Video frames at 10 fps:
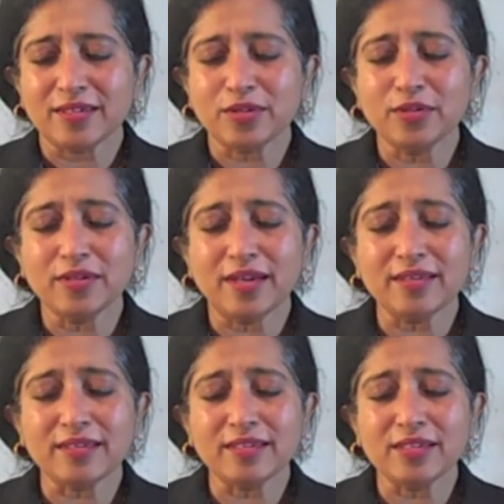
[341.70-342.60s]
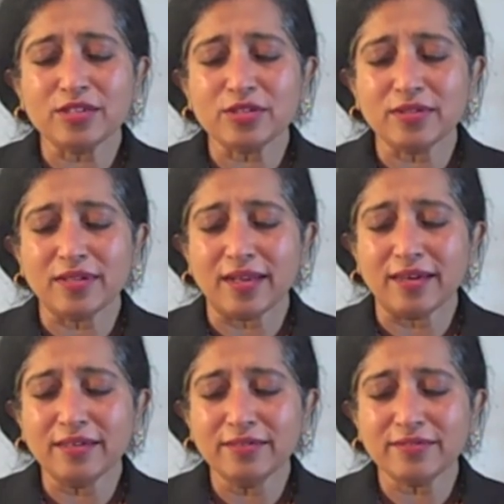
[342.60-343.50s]
good unconditional
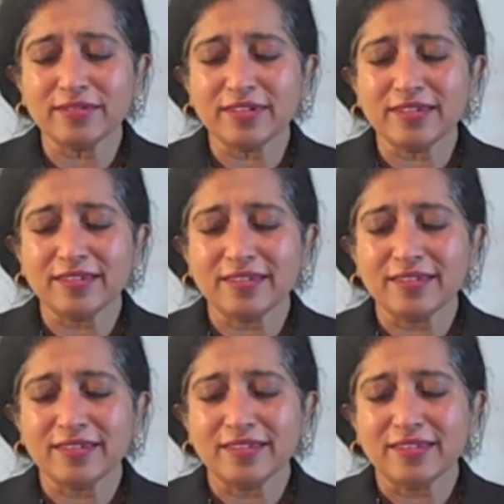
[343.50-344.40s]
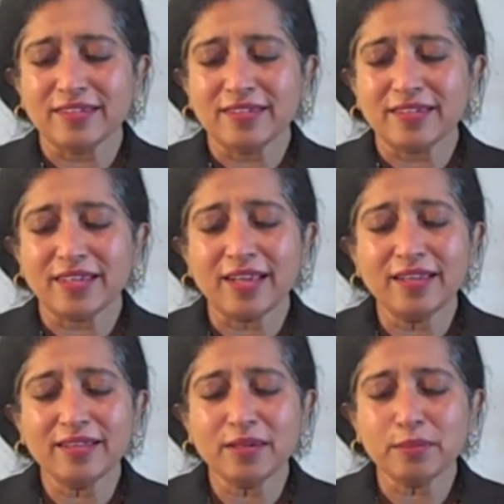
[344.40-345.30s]
love,
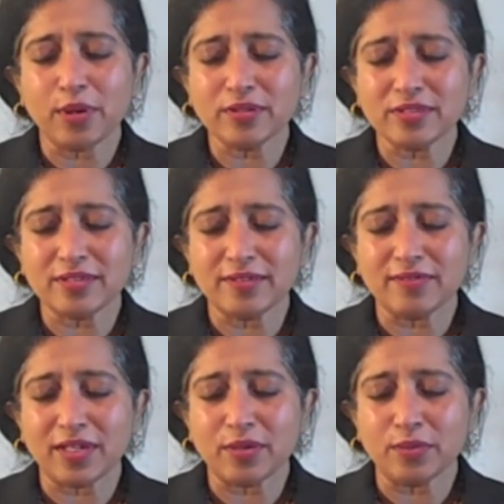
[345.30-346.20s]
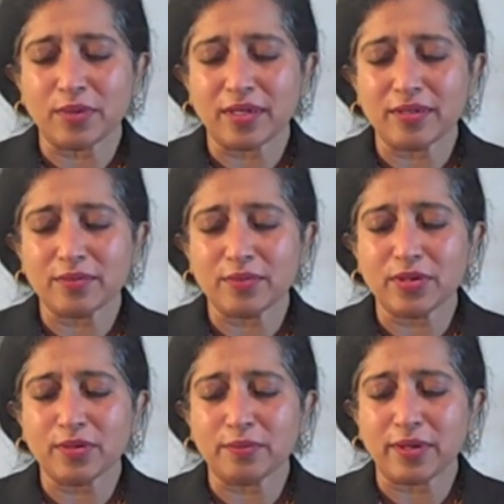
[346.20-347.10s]
anything positive that you want
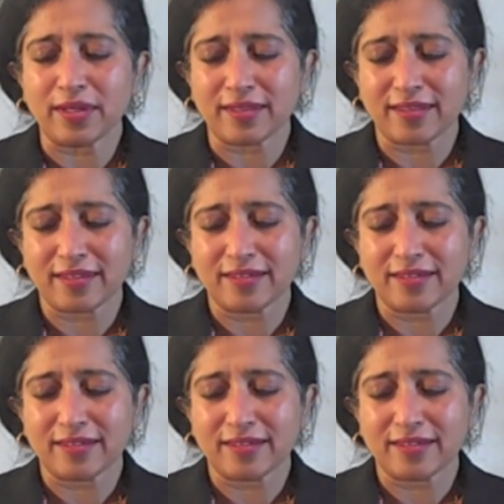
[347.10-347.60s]
with your breath.